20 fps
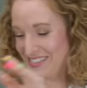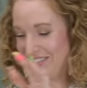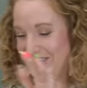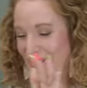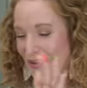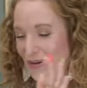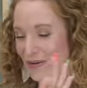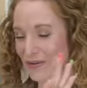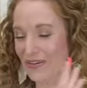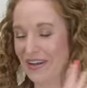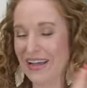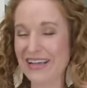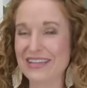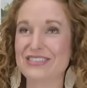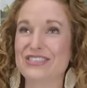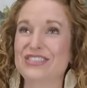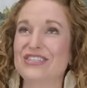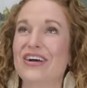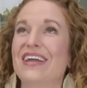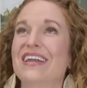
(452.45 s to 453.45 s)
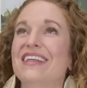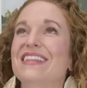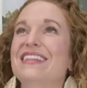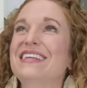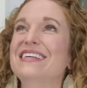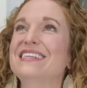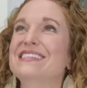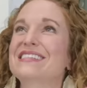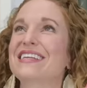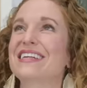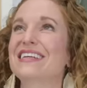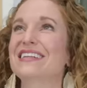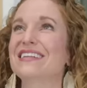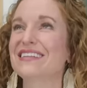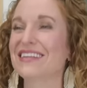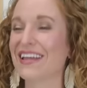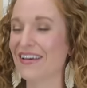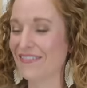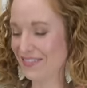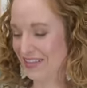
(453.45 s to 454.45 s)
is so great. Jonathan is going to
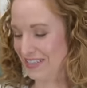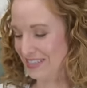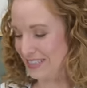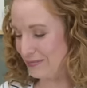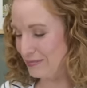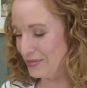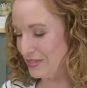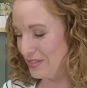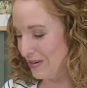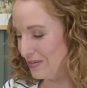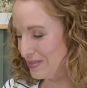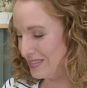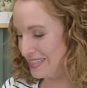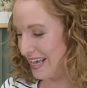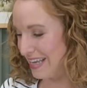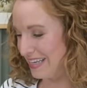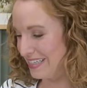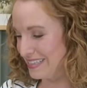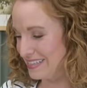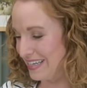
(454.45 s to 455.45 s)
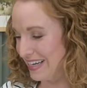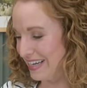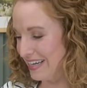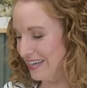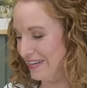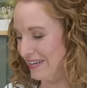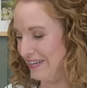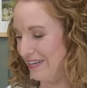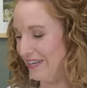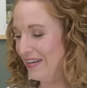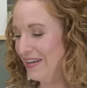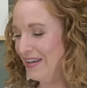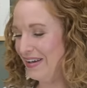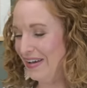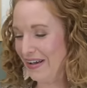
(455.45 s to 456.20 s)
love this. I'm so sad he's not here.